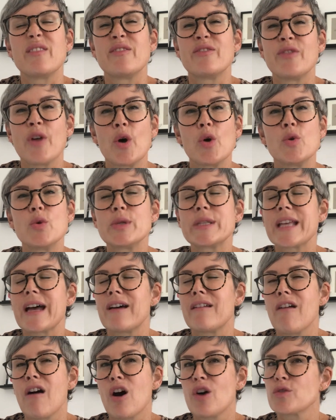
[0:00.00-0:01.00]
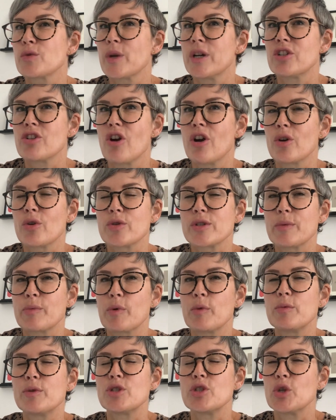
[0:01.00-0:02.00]
Those and half square triangles are
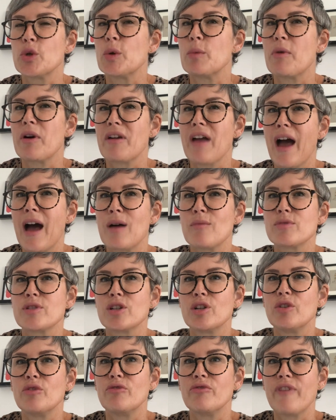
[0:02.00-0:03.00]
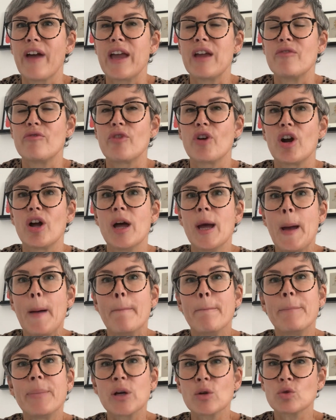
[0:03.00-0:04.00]
probably two of my absolute favourite
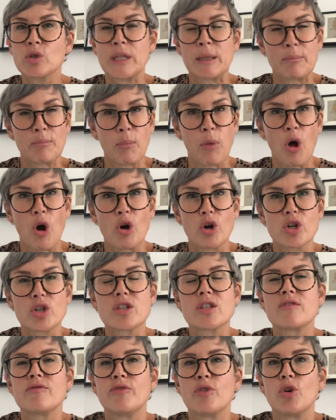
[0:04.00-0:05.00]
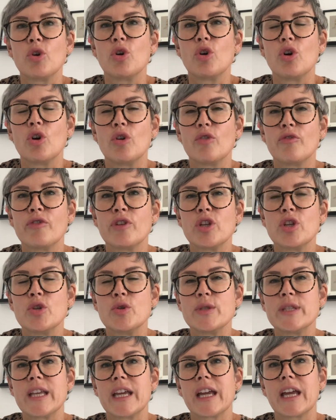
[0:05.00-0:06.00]
building blocks for
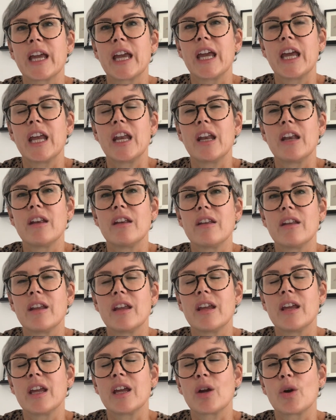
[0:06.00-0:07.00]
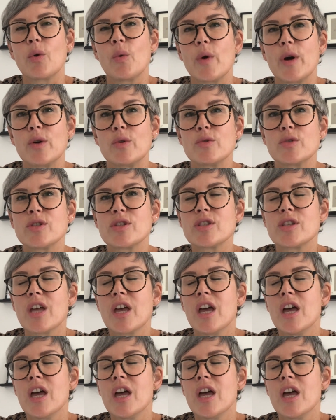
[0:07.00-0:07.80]
using in quilts.